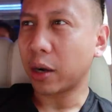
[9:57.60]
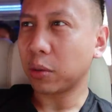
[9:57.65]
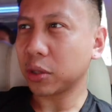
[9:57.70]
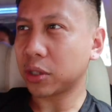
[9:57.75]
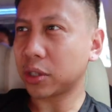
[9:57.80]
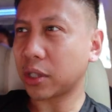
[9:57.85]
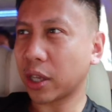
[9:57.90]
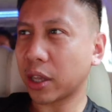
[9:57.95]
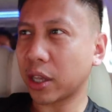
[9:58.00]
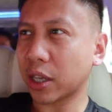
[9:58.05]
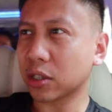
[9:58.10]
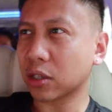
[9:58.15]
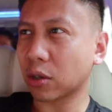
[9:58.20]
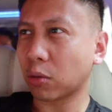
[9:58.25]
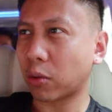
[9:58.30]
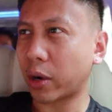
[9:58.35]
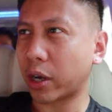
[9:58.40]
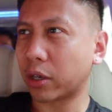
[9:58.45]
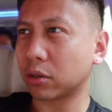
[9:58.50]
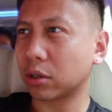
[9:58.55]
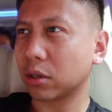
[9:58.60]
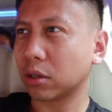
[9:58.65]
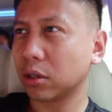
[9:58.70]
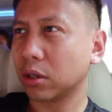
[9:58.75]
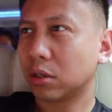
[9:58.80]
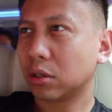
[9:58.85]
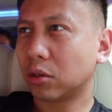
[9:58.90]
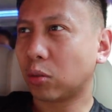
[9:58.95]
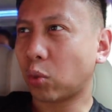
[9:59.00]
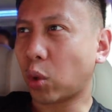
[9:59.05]
I would say that's around,
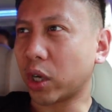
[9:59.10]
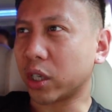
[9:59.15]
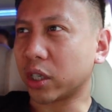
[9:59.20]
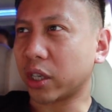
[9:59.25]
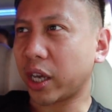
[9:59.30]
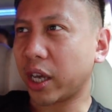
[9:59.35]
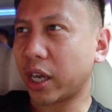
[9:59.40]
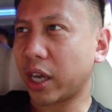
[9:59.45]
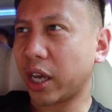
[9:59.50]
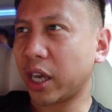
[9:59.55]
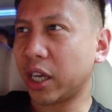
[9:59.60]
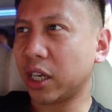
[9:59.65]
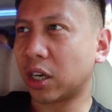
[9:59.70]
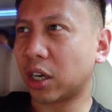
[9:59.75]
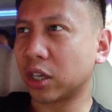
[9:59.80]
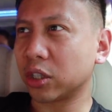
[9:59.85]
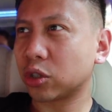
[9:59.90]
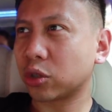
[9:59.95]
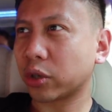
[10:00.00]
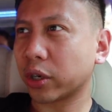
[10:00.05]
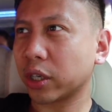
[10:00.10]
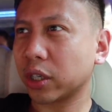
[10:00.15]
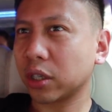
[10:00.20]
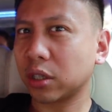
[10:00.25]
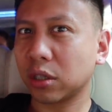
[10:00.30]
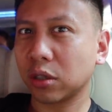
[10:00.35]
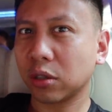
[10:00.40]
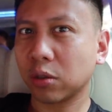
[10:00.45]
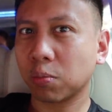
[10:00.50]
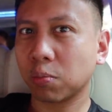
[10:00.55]
what,
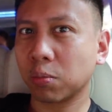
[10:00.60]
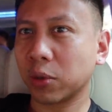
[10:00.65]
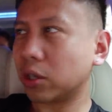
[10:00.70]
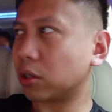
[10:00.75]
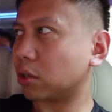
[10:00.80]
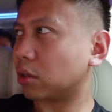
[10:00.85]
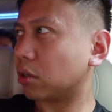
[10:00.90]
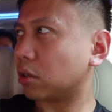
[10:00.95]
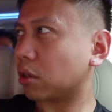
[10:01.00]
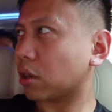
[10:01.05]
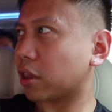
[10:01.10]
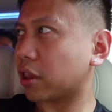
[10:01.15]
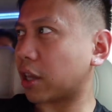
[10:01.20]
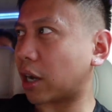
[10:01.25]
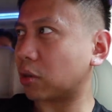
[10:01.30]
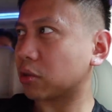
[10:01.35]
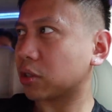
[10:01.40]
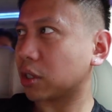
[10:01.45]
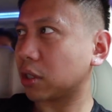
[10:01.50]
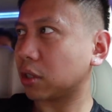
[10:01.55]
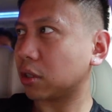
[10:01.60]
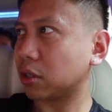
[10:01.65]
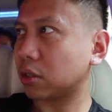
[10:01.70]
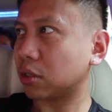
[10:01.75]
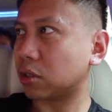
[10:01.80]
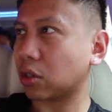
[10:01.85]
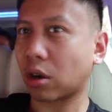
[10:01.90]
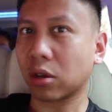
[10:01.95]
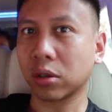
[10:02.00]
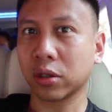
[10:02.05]

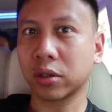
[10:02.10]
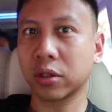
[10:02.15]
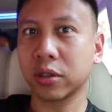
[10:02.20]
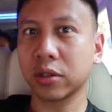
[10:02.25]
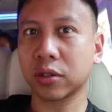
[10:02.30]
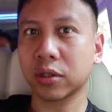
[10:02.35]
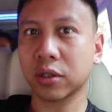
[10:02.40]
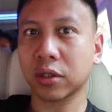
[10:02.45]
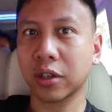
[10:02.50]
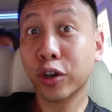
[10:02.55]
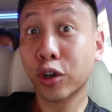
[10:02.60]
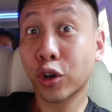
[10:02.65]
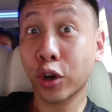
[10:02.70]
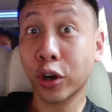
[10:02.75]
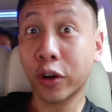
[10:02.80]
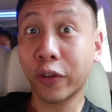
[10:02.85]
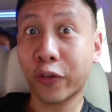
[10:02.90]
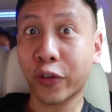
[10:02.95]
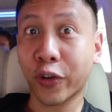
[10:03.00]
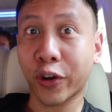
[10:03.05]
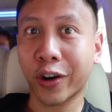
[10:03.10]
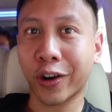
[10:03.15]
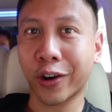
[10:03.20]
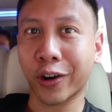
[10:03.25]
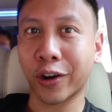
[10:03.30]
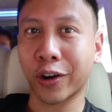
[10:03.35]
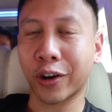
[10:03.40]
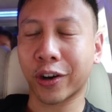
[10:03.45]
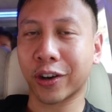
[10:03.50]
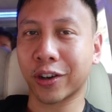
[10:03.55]
800,000 dollars? Good for
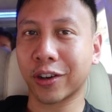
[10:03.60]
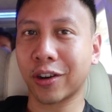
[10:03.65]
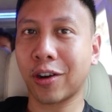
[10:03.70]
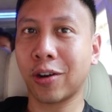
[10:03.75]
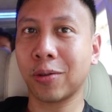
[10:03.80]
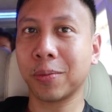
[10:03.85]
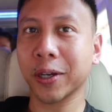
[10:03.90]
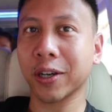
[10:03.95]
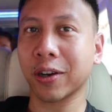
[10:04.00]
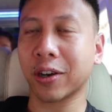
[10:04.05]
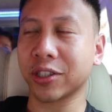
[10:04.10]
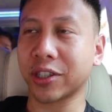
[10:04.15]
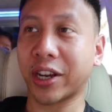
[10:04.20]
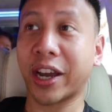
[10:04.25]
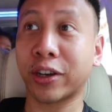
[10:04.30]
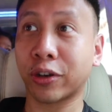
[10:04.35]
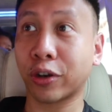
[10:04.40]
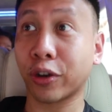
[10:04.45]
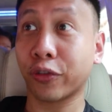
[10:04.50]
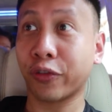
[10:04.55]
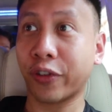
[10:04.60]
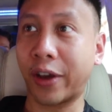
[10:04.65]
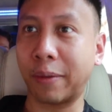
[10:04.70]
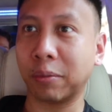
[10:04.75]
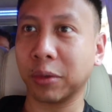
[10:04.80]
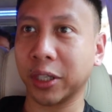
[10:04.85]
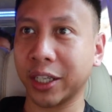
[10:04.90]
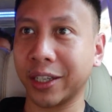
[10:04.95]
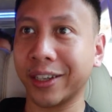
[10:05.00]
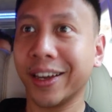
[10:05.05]
her. Oh my gosh, and her
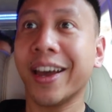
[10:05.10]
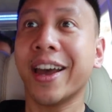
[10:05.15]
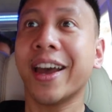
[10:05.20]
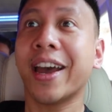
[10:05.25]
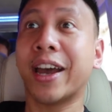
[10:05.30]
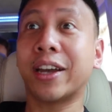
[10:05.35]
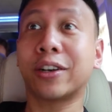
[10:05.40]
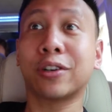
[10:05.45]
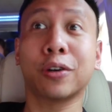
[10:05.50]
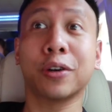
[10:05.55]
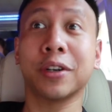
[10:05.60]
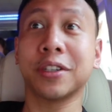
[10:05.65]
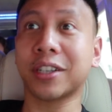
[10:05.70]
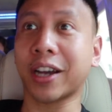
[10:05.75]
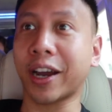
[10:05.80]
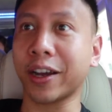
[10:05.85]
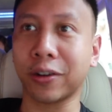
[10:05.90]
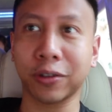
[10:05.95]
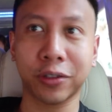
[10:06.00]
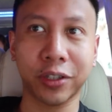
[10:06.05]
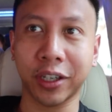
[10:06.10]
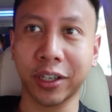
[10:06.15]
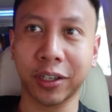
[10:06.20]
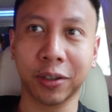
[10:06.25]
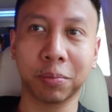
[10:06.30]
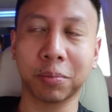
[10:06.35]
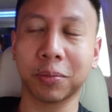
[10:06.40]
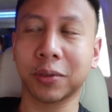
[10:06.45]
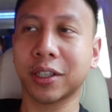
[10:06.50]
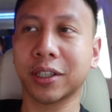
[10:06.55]
family, and her entire
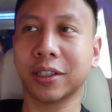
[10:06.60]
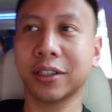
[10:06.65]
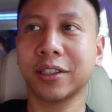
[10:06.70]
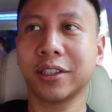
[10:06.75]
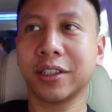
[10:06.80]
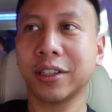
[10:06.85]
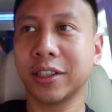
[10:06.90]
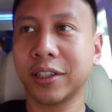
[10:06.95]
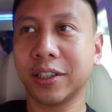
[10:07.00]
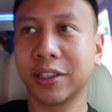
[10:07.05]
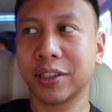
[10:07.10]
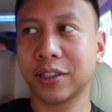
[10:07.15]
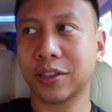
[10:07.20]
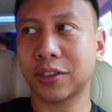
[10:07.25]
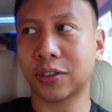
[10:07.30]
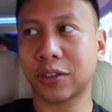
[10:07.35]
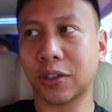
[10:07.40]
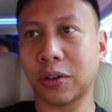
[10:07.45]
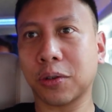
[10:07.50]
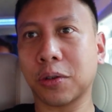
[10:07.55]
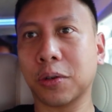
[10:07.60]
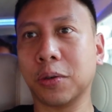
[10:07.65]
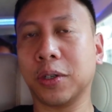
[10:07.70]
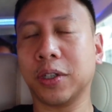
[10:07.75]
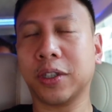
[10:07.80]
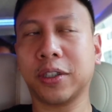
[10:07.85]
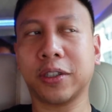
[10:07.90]
team. So cool.